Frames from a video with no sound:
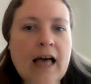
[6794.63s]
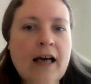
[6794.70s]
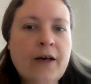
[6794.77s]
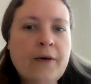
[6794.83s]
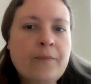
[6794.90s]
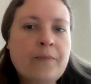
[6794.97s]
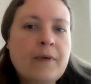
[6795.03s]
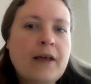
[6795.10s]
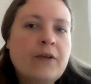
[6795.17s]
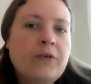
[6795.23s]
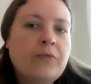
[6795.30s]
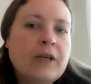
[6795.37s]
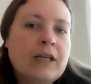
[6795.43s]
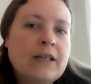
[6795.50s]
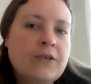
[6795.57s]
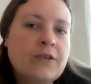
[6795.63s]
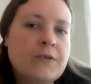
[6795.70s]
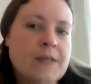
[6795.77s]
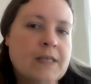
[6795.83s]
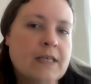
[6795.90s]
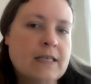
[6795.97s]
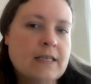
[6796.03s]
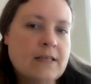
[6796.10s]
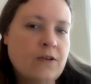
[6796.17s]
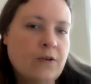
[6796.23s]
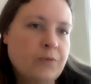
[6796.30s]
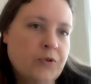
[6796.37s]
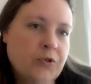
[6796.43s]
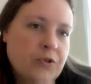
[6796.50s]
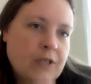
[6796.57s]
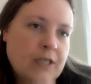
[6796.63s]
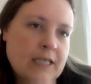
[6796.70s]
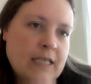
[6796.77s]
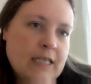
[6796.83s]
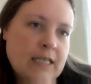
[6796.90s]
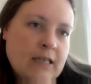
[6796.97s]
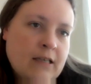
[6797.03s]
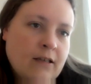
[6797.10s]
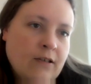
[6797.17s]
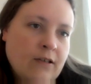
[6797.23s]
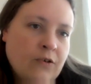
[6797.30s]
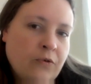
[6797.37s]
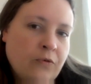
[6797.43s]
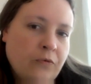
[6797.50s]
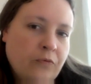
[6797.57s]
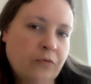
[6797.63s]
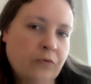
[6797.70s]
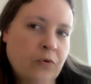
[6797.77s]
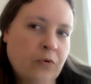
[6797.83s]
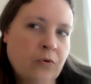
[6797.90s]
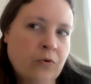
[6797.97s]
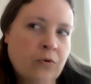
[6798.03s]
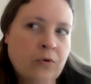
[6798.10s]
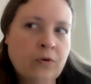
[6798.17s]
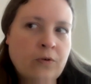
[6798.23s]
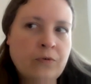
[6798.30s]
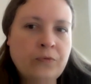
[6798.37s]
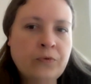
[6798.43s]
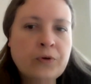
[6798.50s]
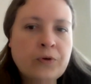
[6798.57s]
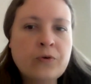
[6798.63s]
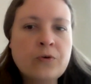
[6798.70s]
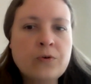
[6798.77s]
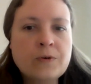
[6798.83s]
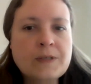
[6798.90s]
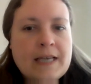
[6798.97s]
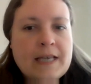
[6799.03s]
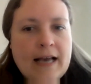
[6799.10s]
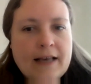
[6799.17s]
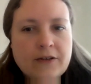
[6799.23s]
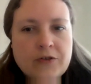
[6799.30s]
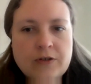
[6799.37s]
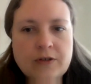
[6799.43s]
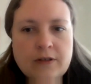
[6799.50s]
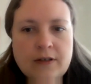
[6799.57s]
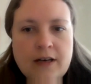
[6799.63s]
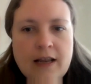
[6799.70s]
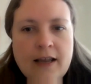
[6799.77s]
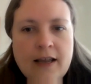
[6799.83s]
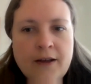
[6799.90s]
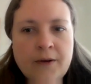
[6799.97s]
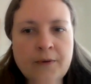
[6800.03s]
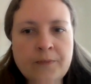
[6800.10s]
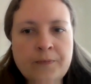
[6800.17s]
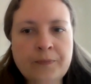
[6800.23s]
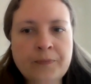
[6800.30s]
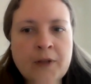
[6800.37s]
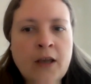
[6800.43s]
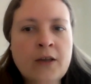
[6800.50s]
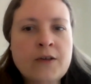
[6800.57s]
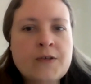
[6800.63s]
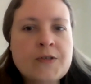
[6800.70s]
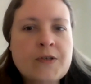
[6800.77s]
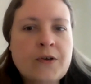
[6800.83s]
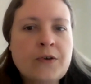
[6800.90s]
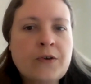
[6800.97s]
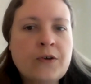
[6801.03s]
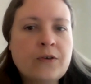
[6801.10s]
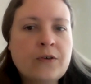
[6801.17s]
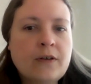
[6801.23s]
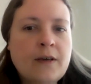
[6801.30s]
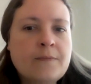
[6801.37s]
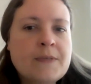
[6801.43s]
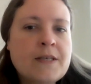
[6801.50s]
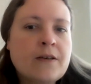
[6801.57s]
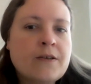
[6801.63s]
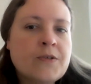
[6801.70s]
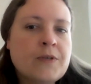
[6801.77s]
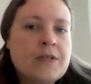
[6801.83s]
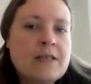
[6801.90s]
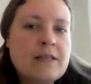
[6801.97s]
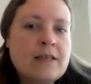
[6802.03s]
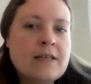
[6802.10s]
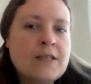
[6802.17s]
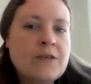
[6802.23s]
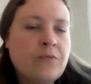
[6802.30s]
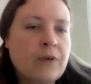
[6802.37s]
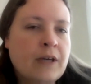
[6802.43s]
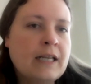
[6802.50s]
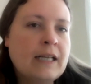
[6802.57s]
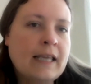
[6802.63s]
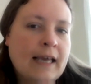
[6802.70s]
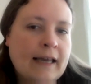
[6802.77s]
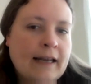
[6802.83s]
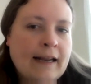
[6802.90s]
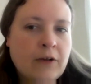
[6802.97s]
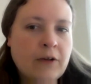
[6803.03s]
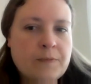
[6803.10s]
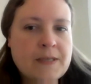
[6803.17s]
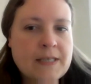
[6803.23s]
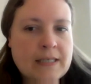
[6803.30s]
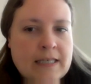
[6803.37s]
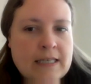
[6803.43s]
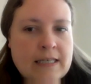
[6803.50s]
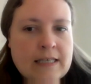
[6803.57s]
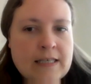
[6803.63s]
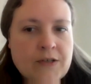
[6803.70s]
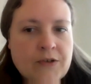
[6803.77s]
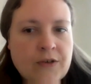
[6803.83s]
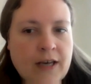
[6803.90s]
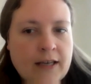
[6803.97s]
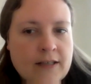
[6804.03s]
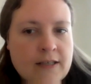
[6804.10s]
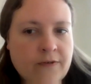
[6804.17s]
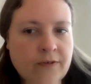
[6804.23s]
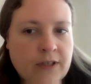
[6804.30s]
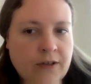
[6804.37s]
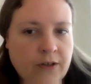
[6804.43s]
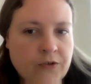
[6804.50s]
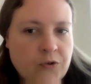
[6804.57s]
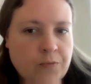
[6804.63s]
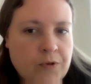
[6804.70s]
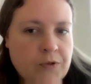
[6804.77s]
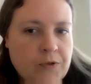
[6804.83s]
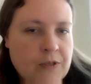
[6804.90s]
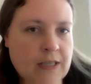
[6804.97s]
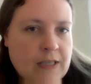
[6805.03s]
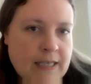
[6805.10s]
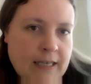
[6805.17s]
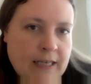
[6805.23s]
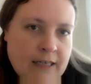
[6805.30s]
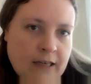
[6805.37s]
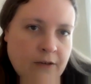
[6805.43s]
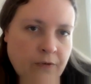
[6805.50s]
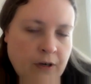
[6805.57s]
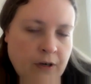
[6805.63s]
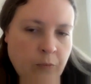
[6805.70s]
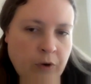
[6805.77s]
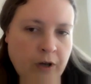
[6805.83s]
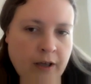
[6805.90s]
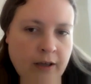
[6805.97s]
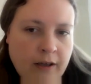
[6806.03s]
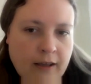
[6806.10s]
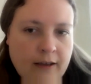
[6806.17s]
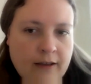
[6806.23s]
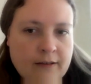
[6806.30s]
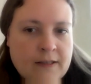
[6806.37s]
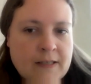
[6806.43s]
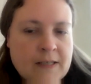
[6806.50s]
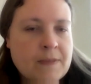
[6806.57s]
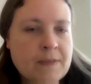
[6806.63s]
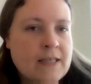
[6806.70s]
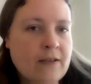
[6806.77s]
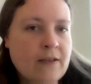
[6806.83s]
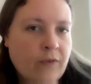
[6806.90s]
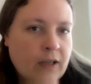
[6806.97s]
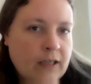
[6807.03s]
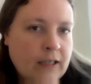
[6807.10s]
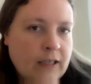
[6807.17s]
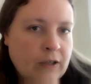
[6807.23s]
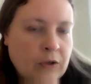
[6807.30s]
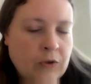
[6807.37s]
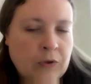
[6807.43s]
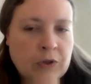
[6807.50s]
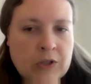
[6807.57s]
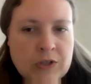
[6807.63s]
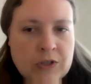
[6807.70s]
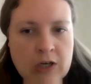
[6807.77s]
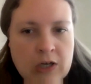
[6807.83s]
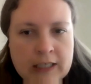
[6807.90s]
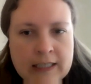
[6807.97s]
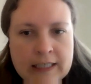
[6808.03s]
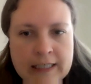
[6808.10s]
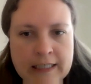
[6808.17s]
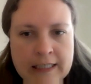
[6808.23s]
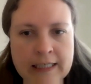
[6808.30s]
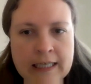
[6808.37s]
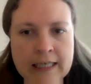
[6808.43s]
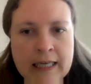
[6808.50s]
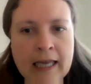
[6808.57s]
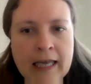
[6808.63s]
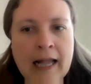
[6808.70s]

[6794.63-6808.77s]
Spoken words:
And really use this as an opportunity, for a call to action. So MCR 2030 really can help cities to actively contribute to the Sendai framework, and specifically, the target E.